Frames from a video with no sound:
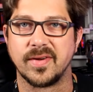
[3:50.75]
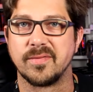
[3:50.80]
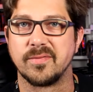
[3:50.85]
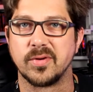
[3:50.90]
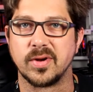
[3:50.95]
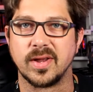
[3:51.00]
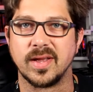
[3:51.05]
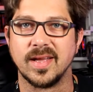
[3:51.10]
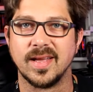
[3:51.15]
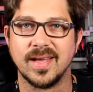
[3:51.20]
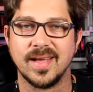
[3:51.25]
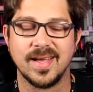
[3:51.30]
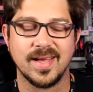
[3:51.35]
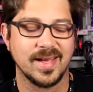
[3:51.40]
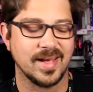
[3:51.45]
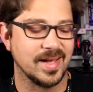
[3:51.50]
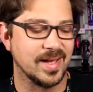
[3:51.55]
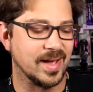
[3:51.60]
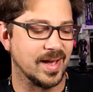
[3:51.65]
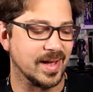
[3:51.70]
every
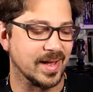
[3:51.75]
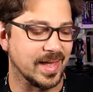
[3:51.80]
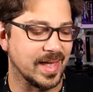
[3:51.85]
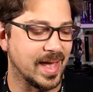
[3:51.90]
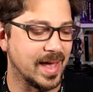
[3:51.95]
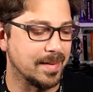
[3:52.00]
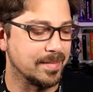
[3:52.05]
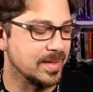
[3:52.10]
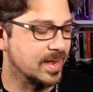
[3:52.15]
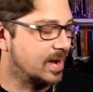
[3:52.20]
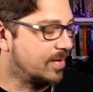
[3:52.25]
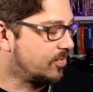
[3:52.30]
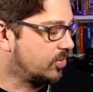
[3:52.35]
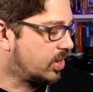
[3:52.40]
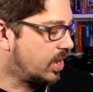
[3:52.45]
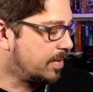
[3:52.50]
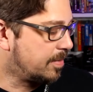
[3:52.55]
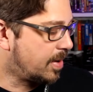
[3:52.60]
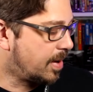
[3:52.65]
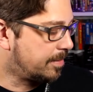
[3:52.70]
game that ever
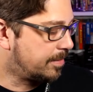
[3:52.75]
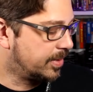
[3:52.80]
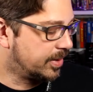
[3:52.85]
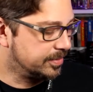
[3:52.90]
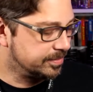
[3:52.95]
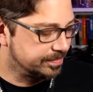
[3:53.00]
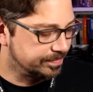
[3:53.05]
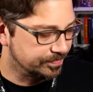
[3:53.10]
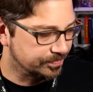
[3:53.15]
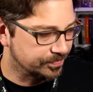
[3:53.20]
came out, but